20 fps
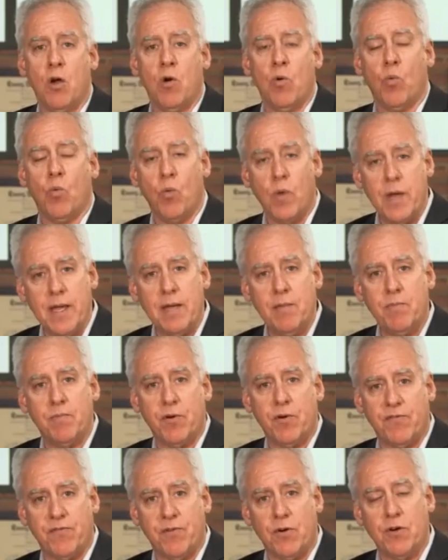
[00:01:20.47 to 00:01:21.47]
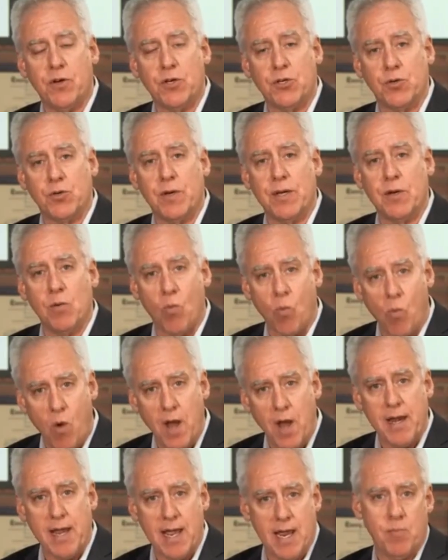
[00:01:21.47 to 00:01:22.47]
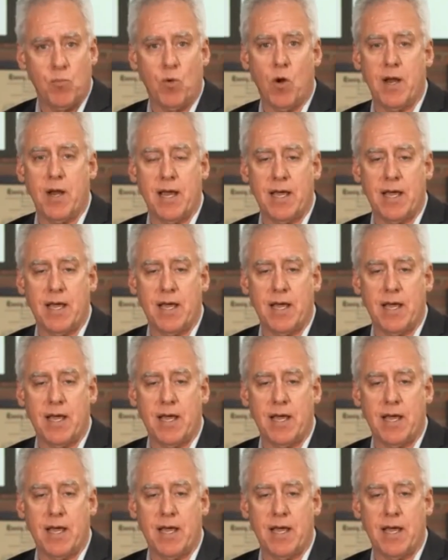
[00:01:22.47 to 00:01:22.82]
We prefer to treat 1 hemorrhoid